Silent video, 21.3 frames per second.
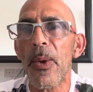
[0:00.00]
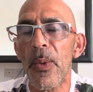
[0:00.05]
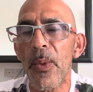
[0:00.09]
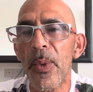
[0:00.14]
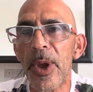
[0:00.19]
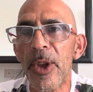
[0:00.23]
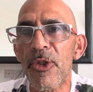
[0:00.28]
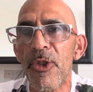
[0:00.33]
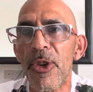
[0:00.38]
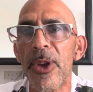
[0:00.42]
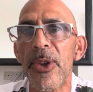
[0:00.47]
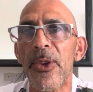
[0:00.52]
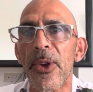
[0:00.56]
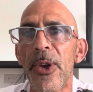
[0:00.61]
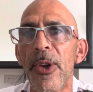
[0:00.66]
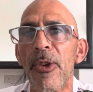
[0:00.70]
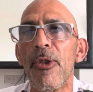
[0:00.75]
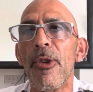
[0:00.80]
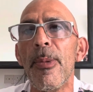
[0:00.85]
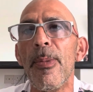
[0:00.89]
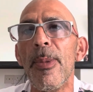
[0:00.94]
which is a
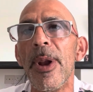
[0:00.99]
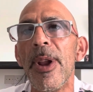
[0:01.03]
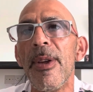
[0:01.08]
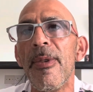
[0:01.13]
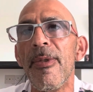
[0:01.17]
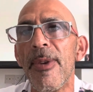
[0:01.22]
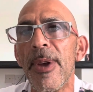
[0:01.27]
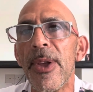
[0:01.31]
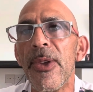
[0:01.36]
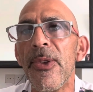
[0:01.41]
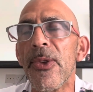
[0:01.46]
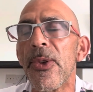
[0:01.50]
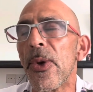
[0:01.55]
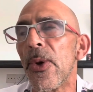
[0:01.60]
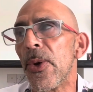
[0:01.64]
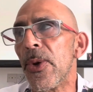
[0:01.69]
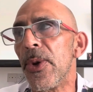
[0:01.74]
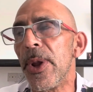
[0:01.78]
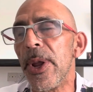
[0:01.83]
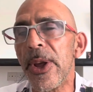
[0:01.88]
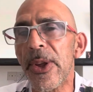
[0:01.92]
criminal offence
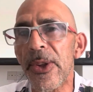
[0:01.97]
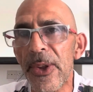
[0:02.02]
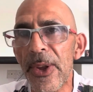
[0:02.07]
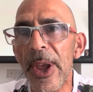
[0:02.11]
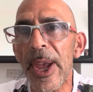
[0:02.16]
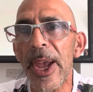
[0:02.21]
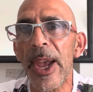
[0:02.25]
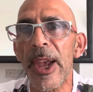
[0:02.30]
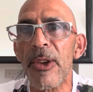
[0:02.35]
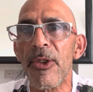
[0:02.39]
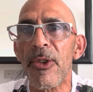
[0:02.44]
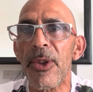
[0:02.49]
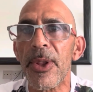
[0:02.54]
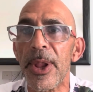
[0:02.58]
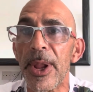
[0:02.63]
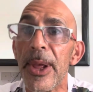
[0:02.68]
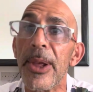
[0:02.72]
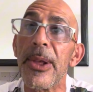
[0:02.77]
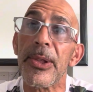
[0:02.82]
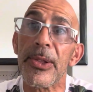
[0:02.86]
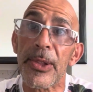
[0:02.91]
on the estate agent.
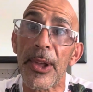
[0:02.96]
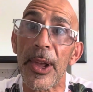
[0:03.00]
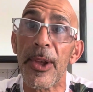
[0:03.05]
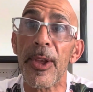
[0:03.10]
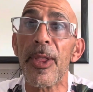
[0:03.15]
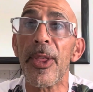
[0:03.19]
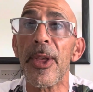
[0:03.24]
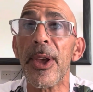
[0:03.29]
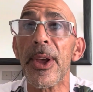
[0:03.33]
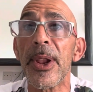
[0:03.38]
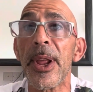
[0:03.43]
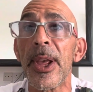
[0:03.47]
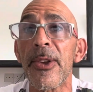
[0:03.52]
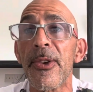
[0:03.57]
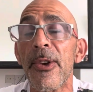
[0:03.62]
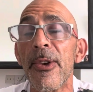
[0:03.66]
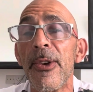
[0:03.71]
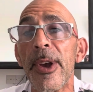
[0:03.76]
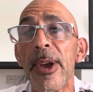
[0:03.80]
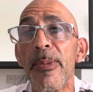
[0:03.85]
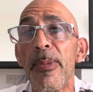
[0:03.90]
Don't you think that's
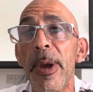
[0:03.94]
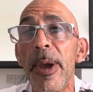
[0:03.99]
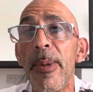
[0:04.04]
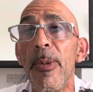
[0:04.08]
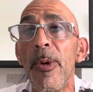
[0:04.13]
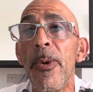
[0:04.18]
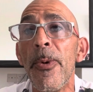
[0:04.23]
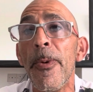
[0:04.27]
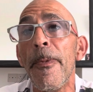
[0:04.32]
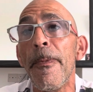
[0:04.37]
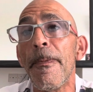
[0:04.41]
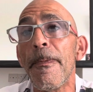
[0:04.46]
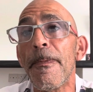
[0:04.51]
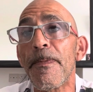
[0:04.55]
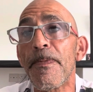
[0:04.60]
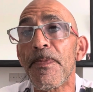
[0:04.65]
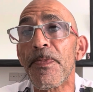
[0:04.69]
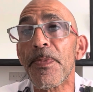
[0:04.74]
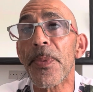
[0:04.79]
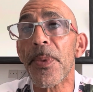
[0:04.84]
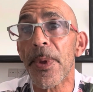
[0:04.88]
correct, people?
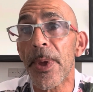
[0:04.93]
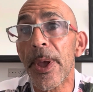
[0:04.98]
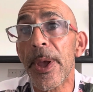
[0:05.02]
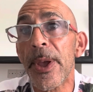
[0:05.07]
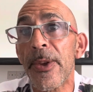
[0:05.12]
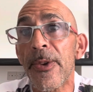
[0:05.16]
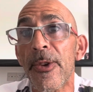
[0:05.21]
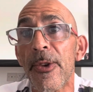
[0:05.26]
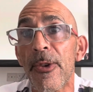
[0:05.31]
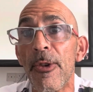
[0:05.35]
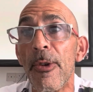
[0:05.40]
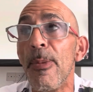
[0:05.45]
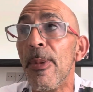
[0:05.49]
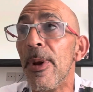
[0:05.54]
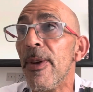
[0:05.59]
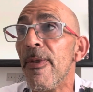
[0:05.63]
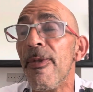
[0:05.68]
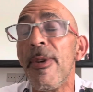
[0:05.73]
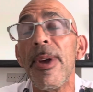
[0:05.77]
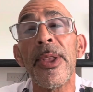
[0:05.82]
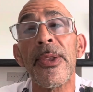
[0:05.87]
It's a criminal
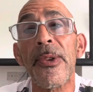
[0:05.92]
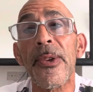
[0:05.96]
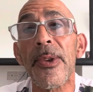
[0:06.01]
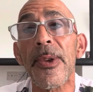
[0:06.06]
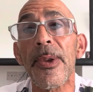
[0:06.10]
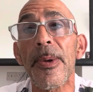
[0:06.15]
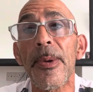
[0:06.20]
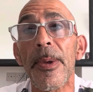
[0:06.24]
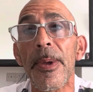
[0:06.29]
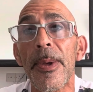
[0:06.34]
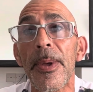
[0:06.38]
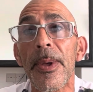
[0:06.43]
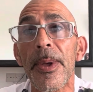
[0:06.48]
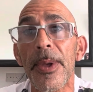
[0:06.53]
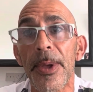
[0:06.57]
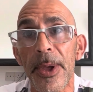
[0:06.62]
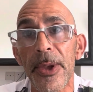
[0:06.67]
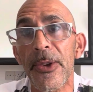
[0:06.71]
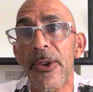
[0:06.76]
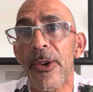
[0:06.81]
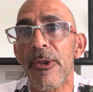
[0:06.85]
offence.
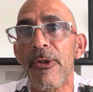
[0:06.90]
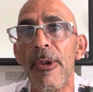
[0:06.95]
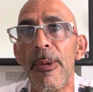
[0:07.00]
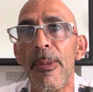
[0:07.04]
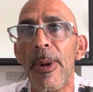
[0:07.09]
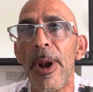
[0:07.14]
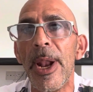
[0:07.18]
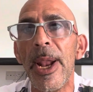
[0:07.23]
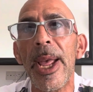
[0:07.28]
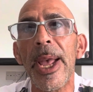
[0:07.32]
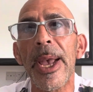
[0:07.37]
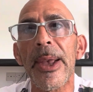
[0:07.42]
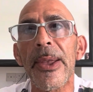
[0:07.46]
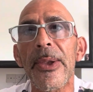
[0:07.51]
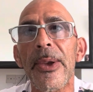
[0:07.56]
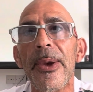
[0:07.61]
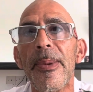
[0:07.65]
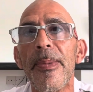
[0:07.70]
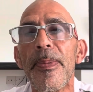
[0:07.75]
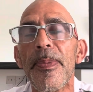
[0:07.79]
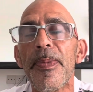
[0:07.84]
It's a criminal act.
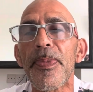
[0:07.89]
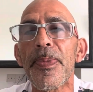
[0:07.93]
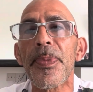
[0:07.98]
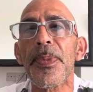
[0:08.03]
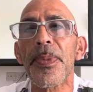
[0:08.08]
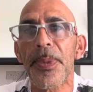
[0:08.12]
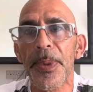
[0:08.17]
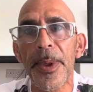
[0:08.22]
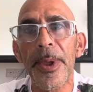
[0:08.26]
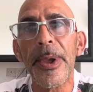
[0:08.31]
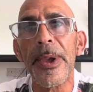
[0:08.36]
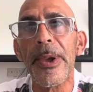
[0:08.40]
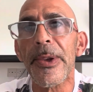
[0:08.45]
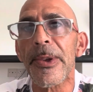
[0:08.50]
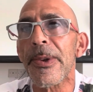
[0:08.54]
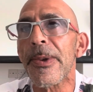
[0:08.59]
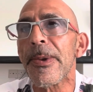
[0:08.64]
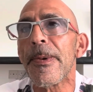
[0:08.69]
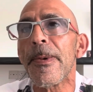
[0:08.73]
Yes.